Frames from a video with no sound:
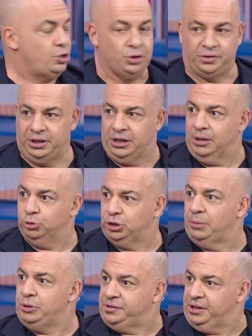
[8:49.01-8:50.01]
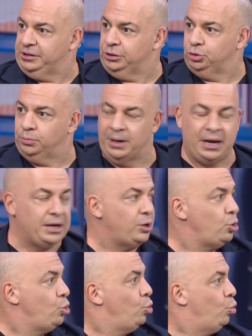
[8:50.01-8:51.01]
You see it in Abu Dhabi, you see it in Dubai,
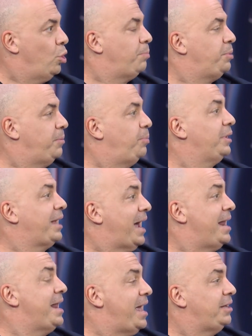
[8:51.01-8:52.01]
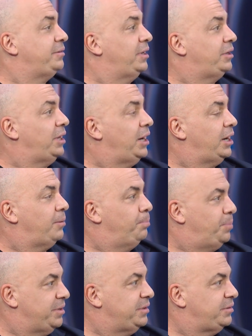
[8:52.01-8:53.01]
where people can exit their
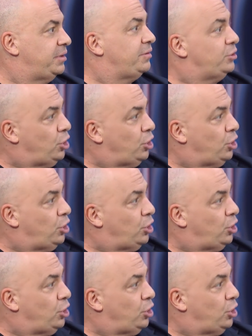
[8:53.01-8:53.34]
businesses,